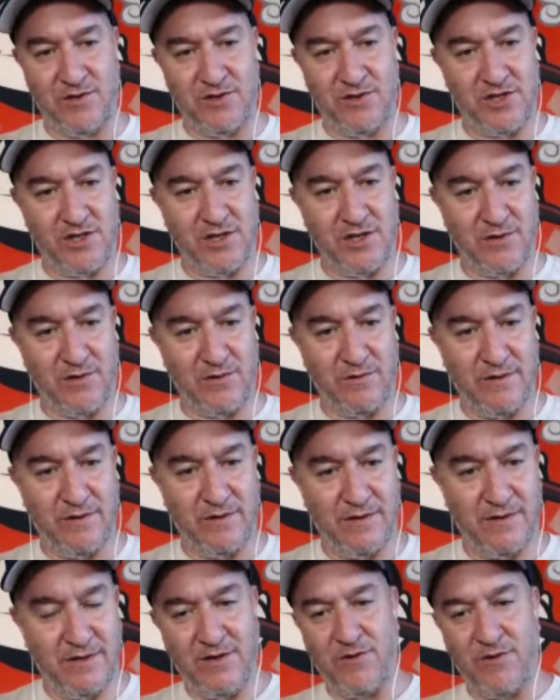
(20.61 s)

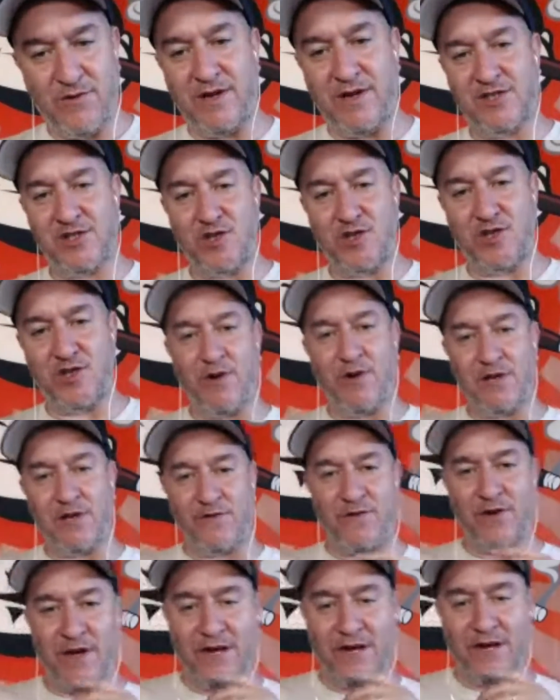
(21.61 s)
dojo. We had so
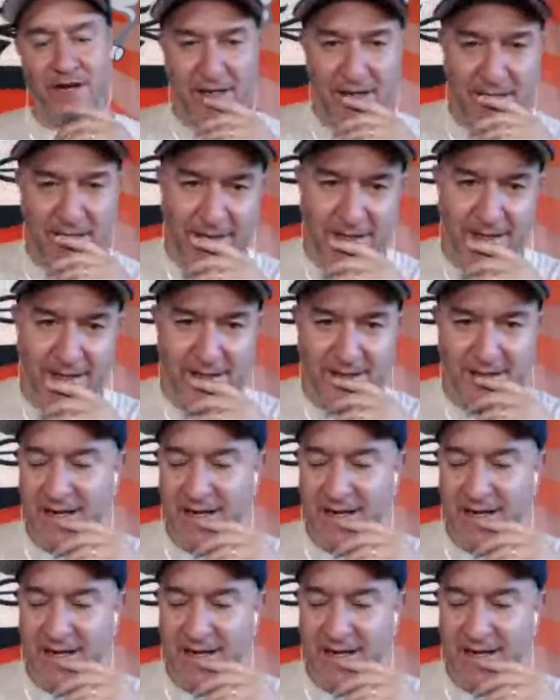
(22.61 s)
much fun.